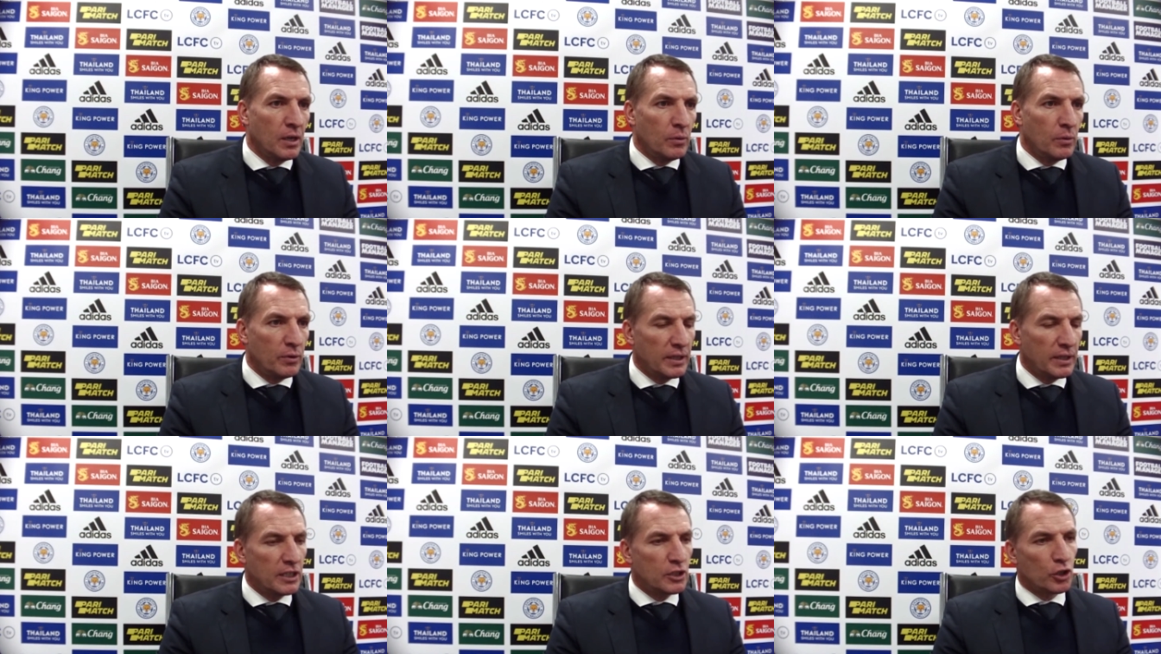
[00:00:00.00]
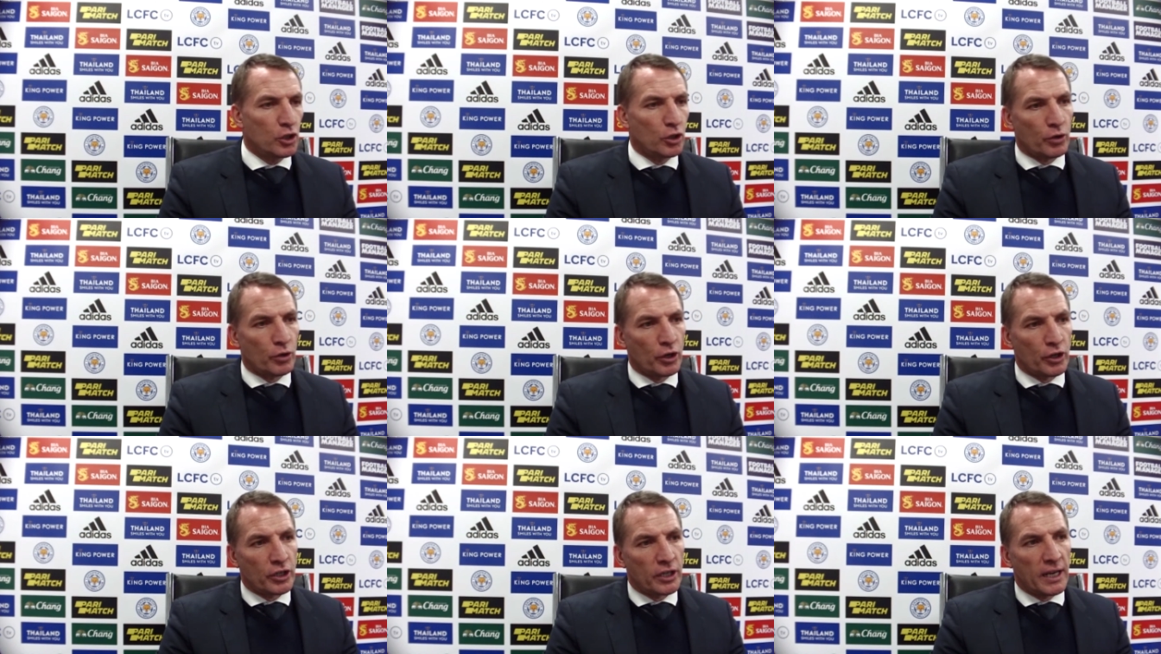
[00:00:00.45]
think his
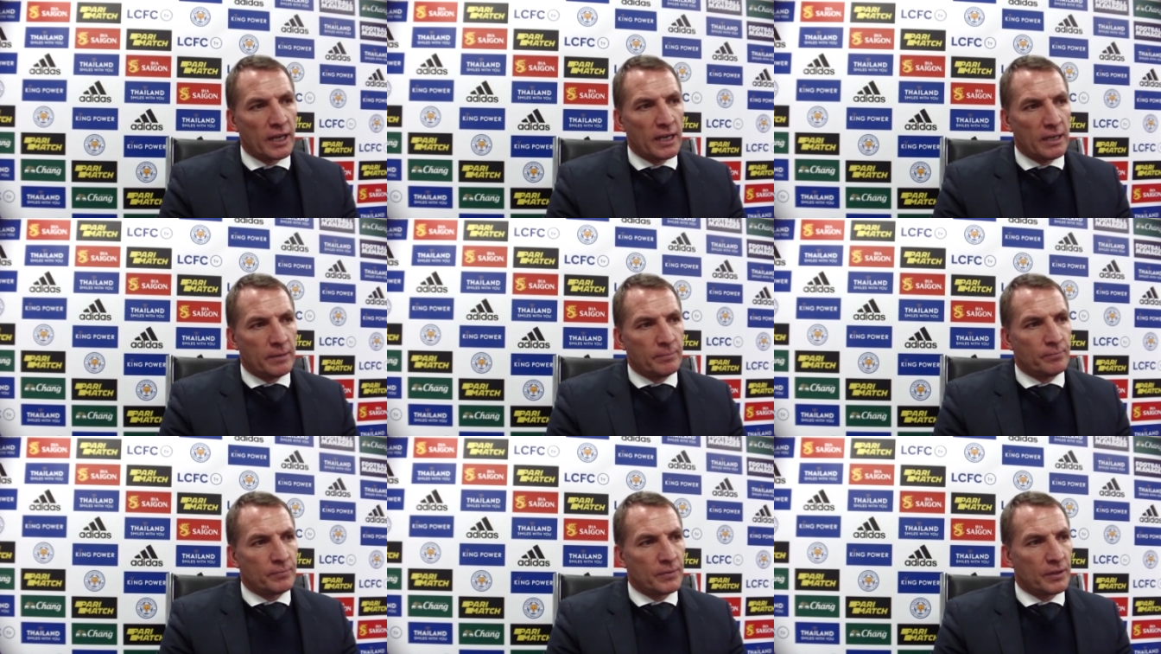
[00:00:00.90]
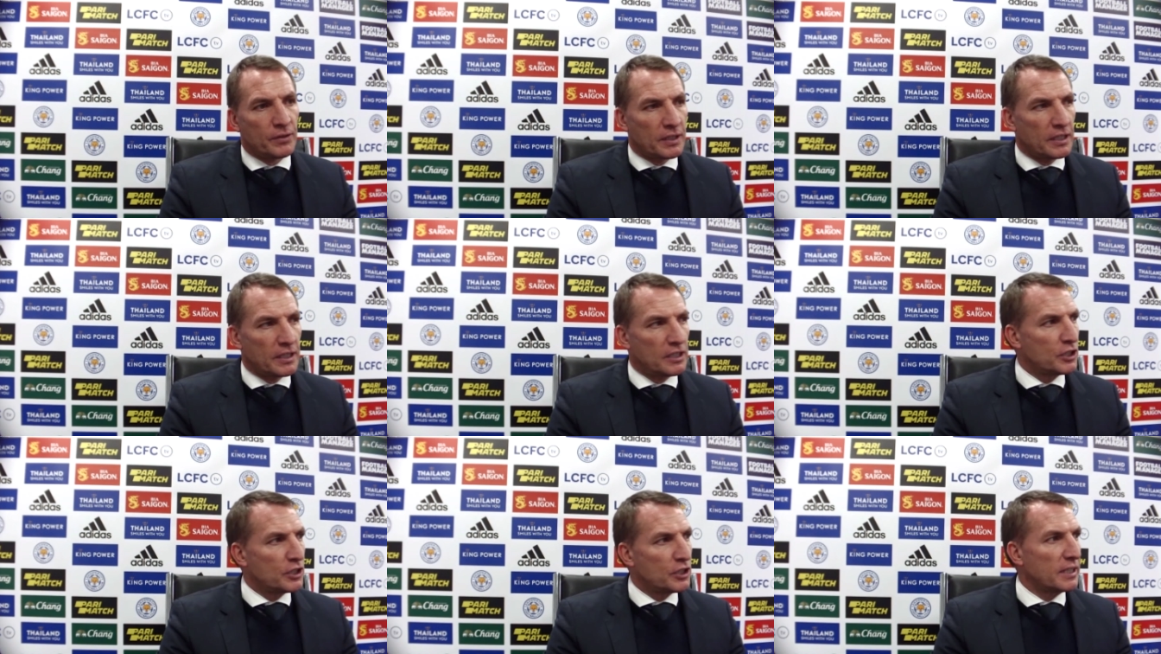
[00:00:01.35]
all-round game. I think
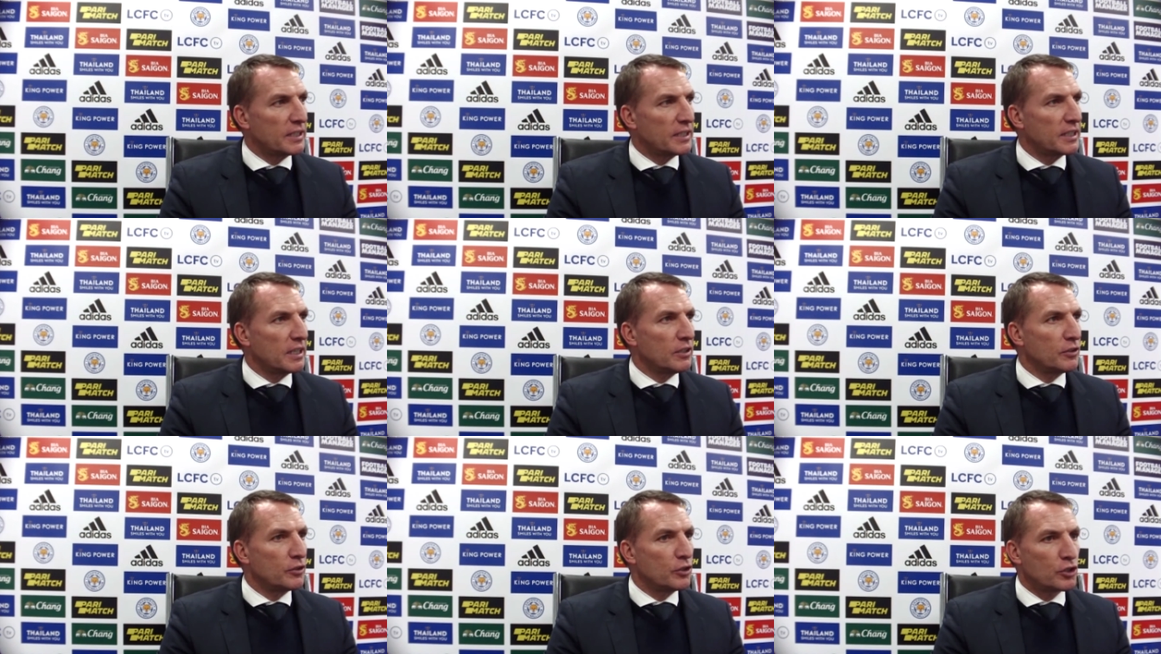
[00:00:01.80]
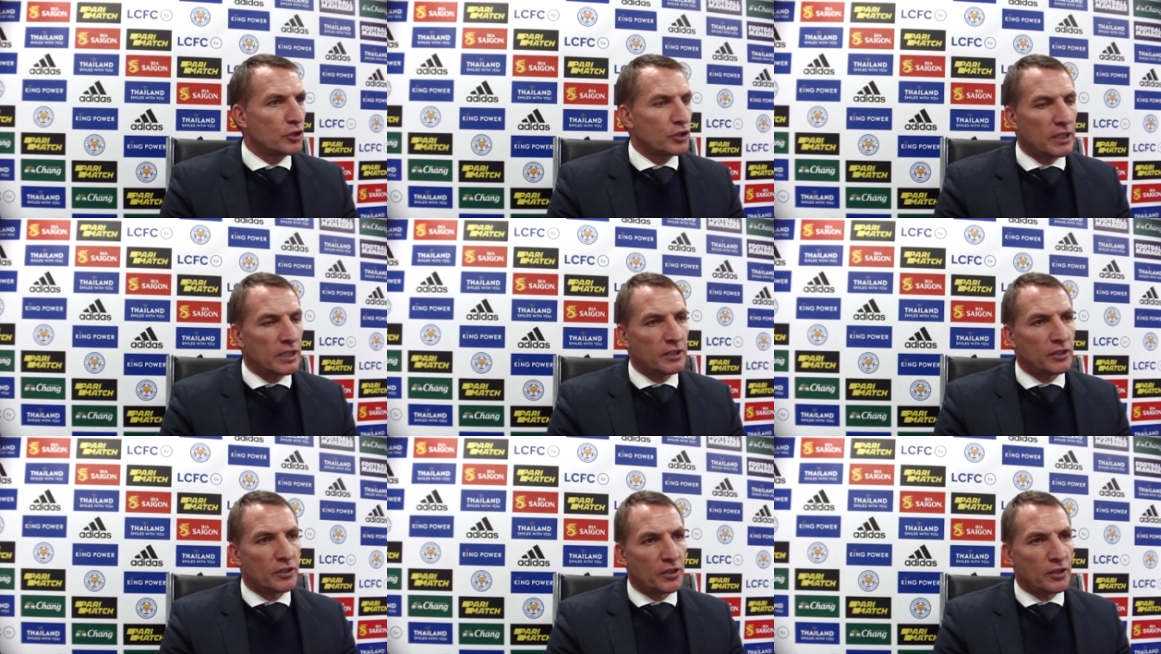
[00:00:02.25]
his tactical
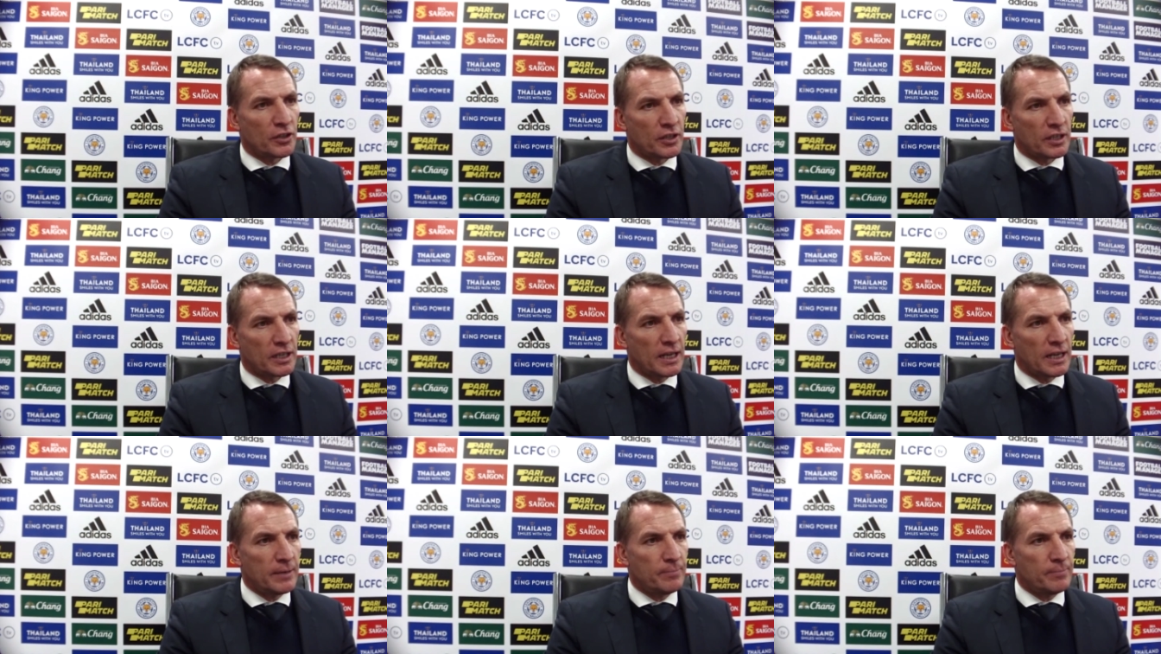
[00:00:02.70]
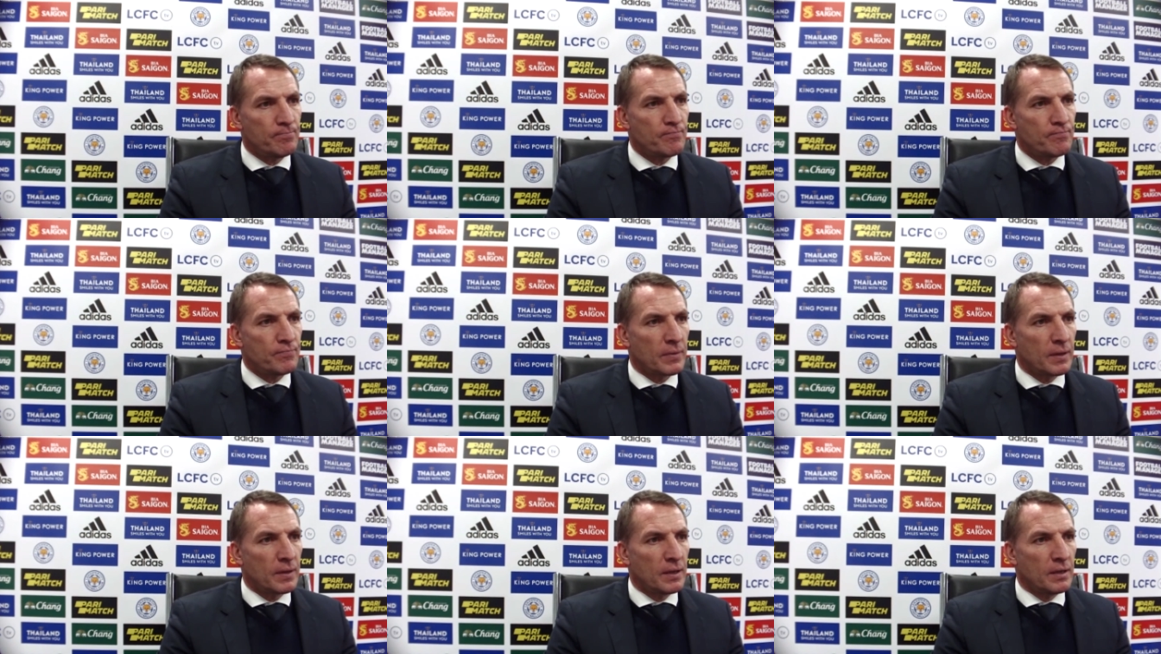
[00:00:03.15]
understanding of the game
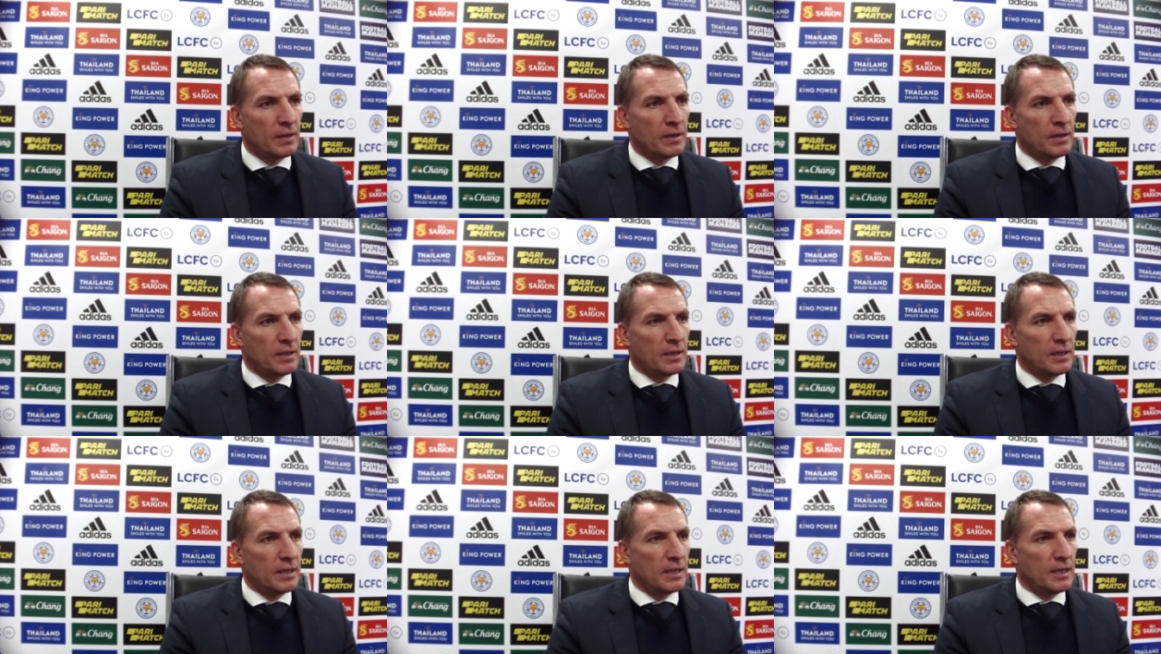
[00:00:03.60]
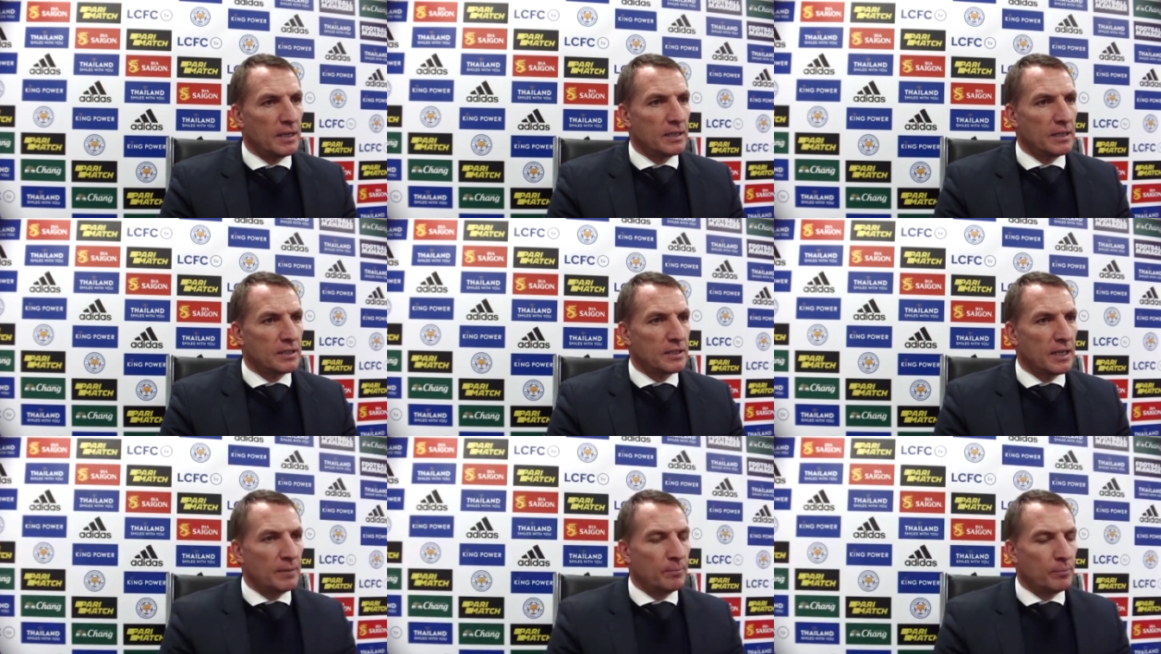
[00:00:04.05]
uh,
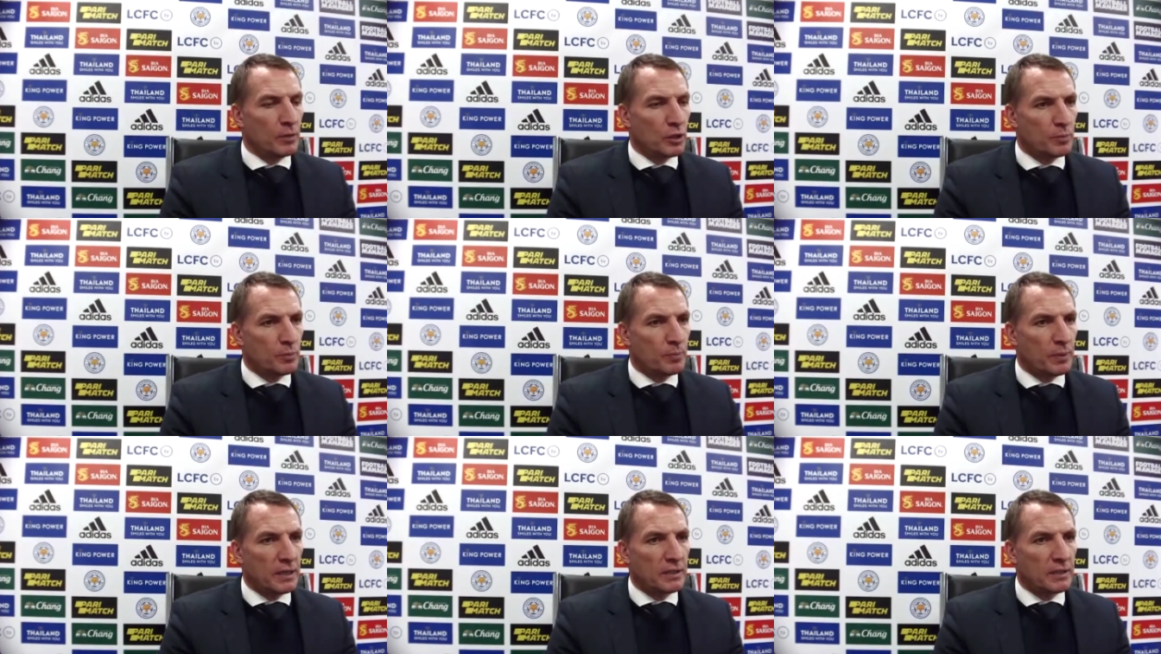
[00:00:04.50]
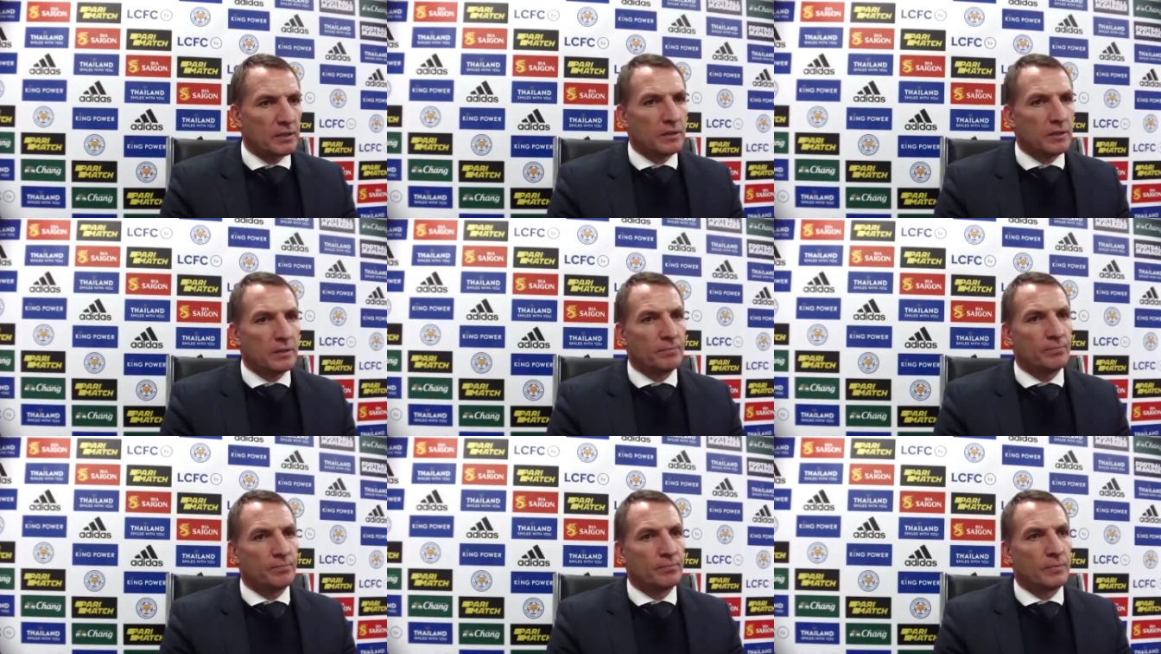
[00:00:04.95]
is getting much better.